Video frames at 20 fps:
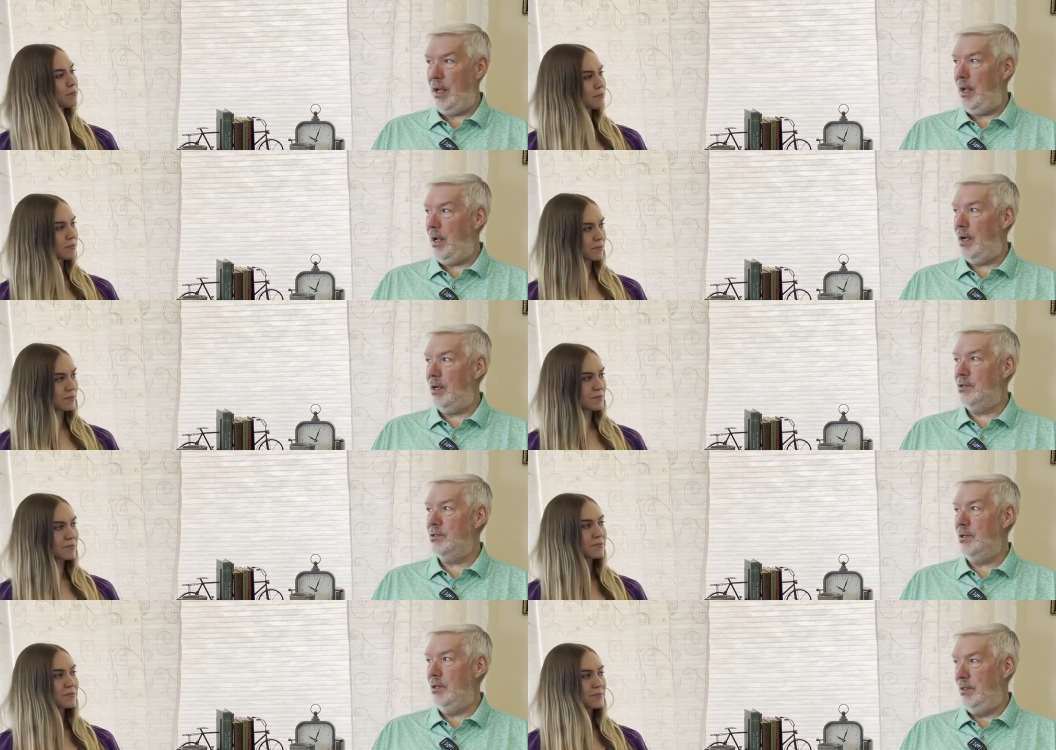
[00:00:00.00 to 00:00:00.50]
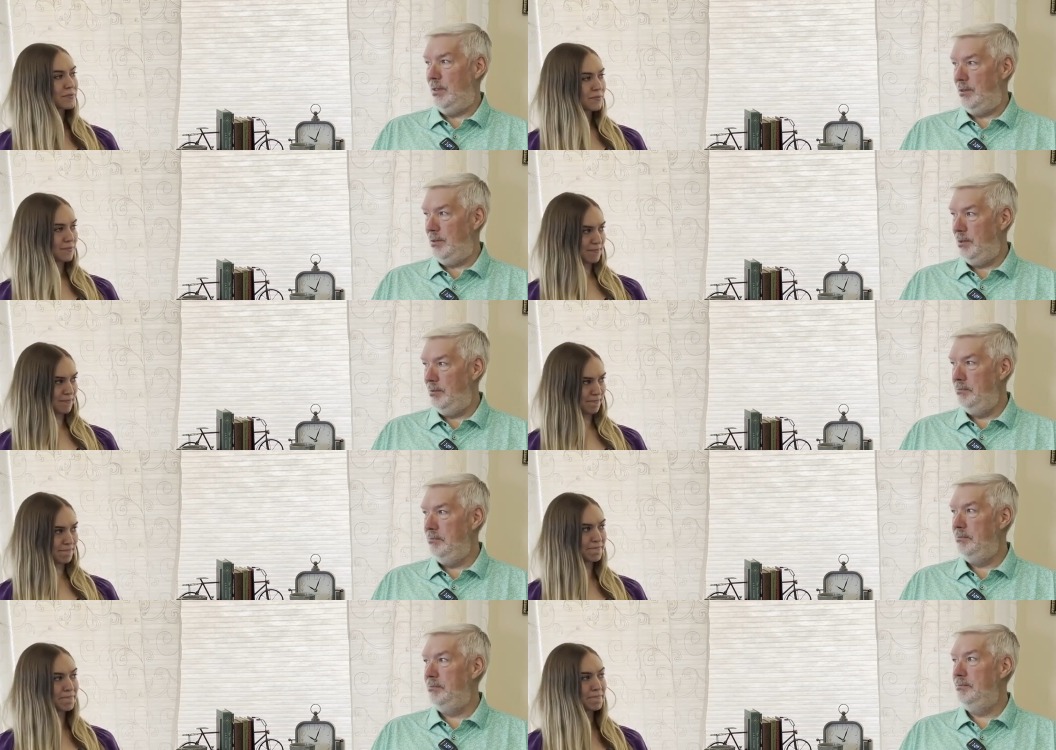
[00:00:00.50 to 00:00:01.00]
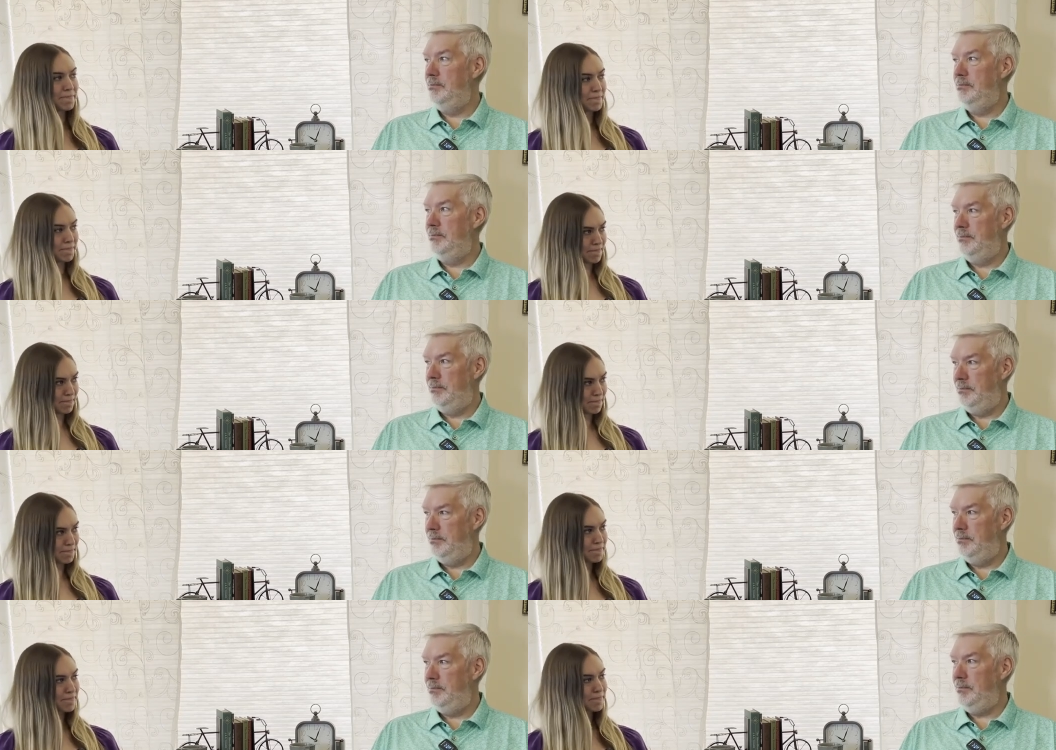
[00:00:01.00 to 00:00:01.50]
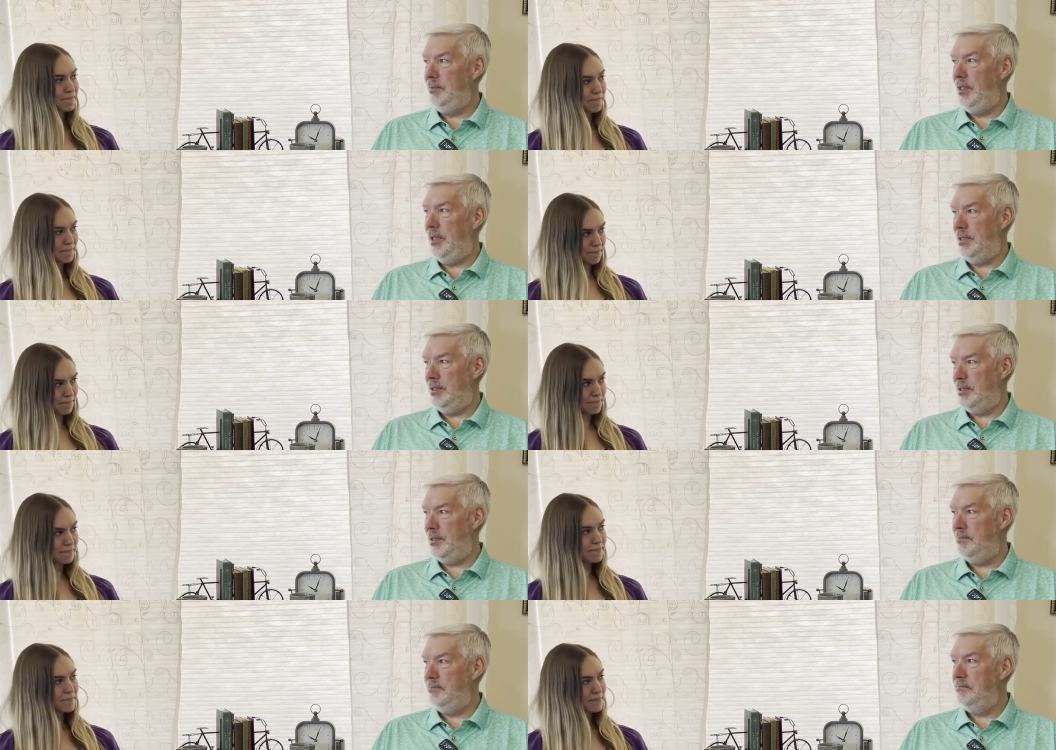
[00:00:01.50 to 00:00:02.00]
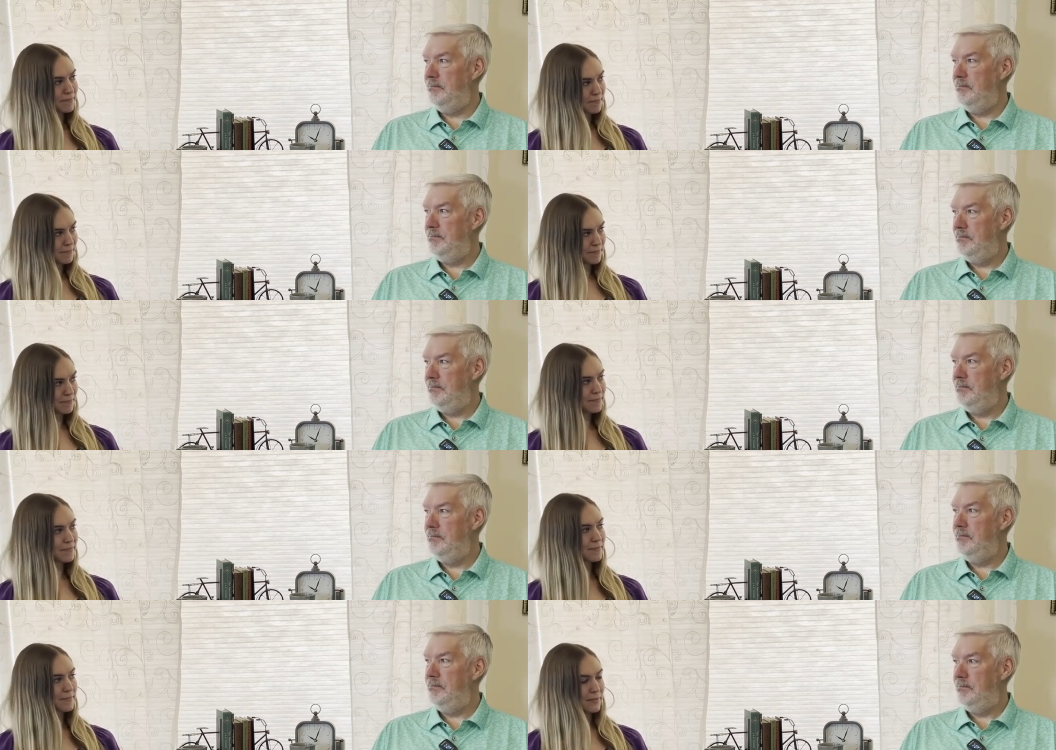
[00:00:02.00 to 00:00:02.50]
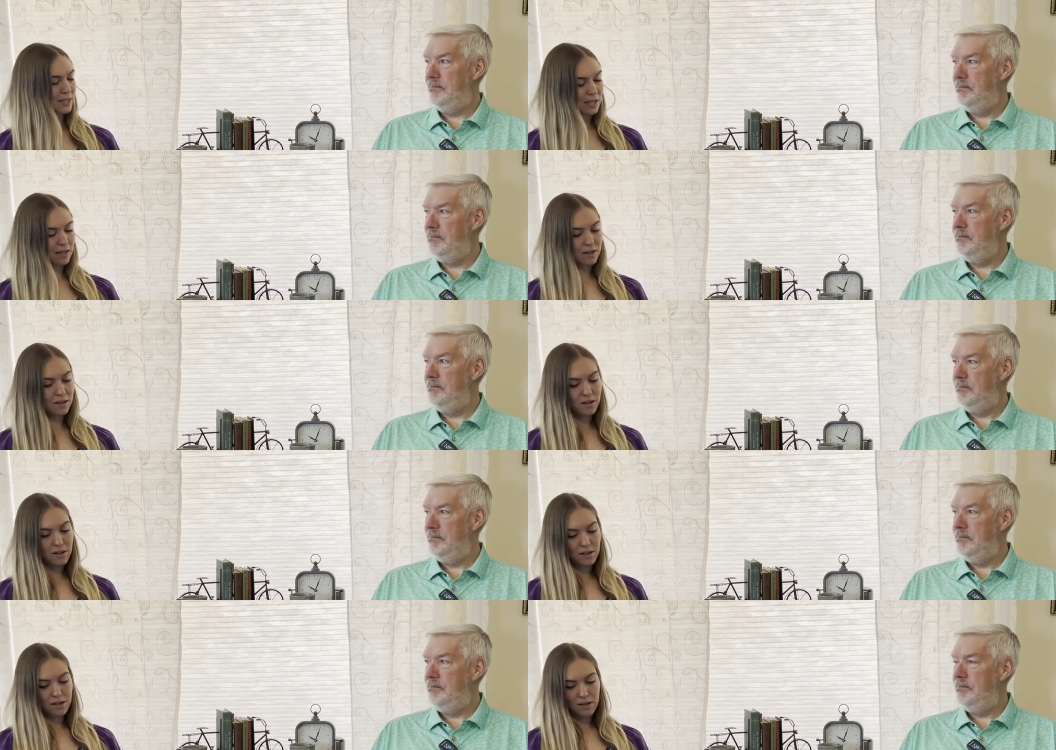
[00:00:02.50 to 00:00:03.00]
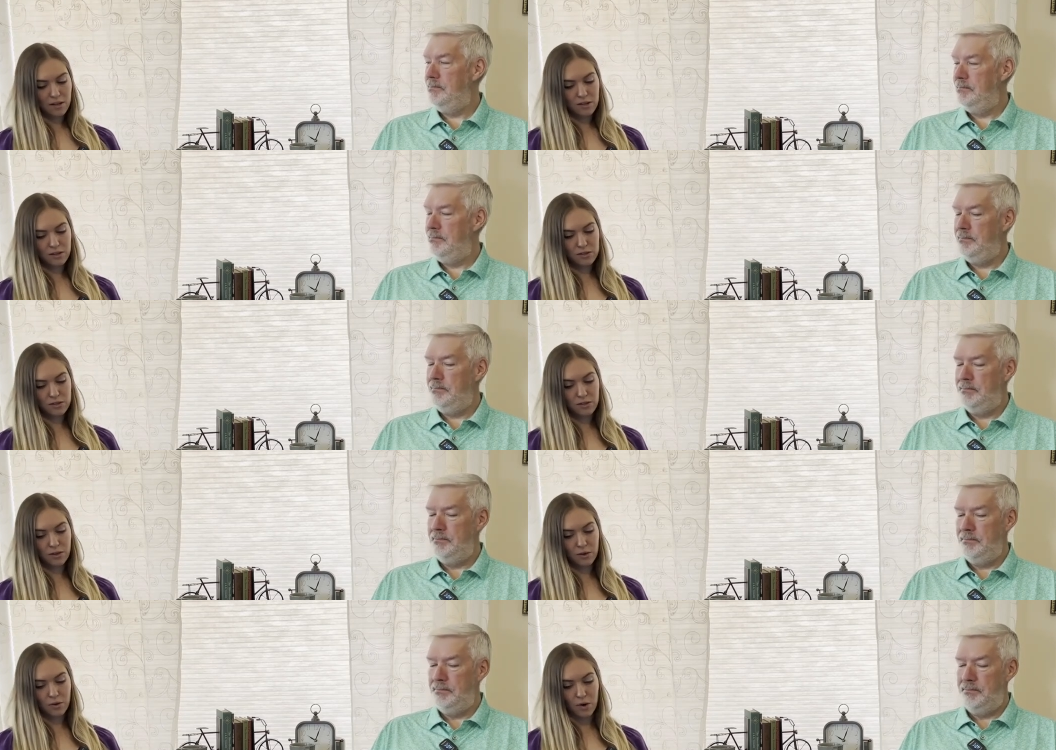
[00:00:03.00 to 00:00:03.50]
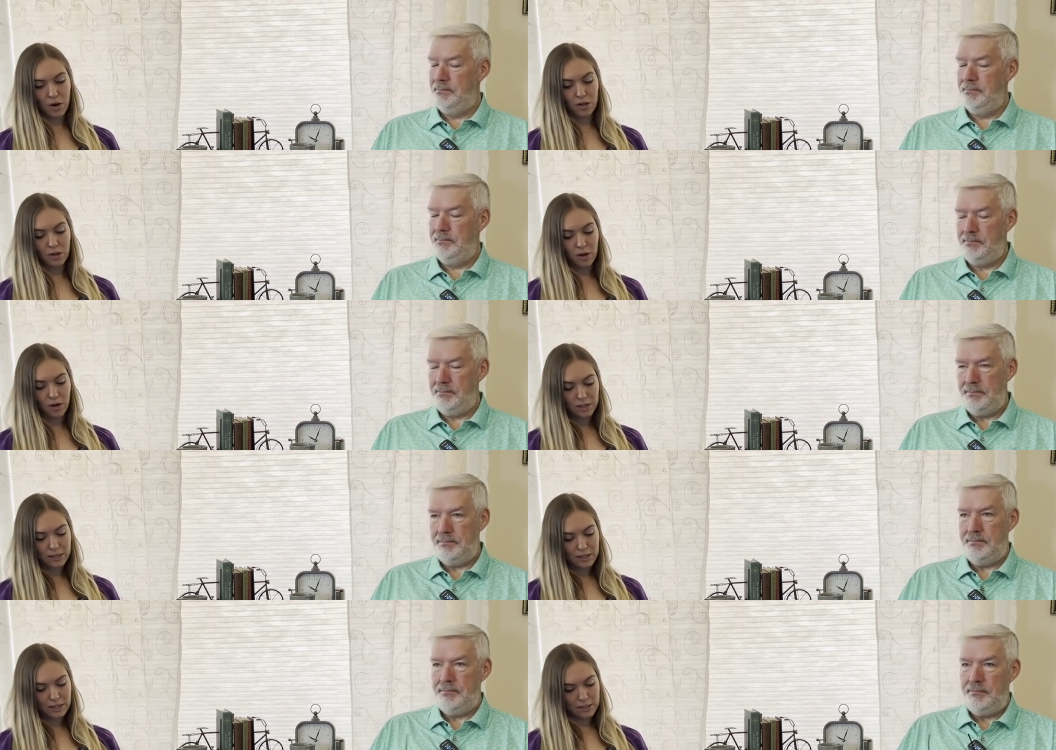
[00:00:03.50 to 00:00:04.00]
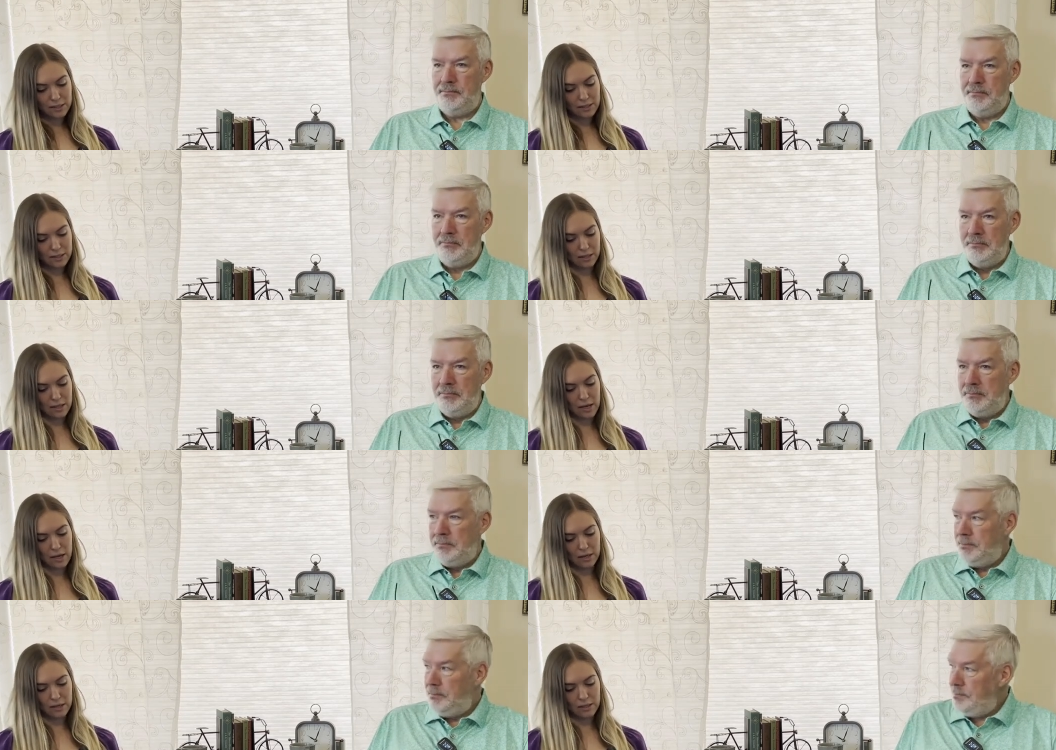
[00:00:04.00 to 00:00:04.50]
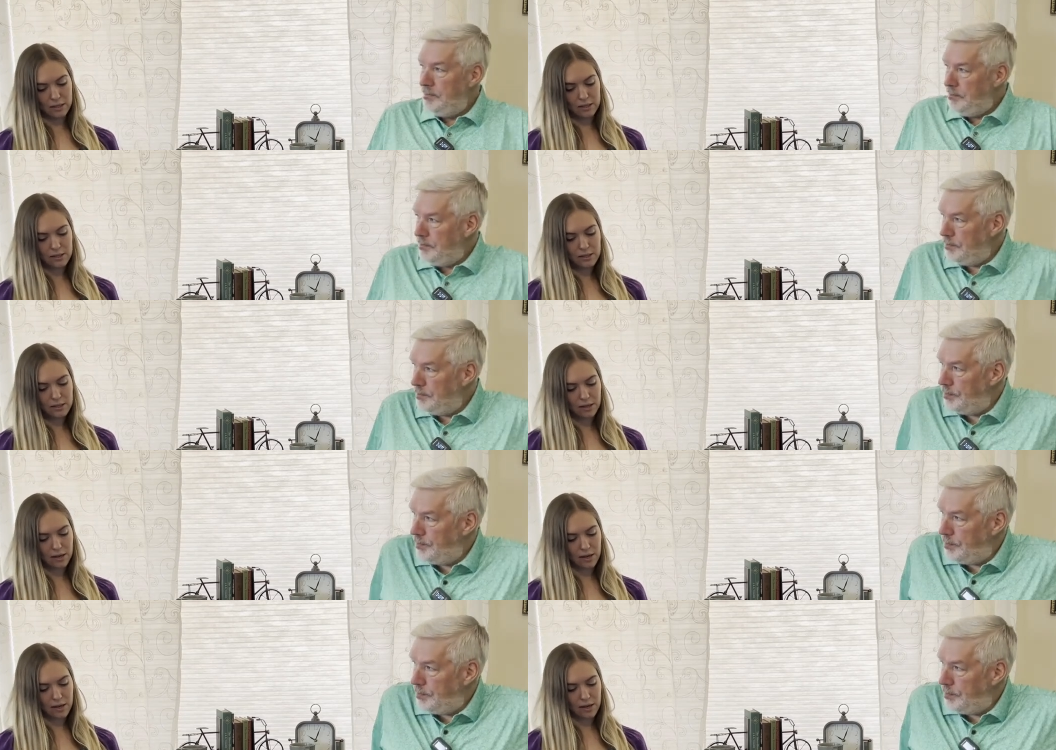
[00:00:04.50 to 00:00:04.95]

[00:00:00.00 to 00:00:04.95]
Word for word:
Speaker 1: excellent. Mm-hmm. Yes.
Speaker 2: So along these lines,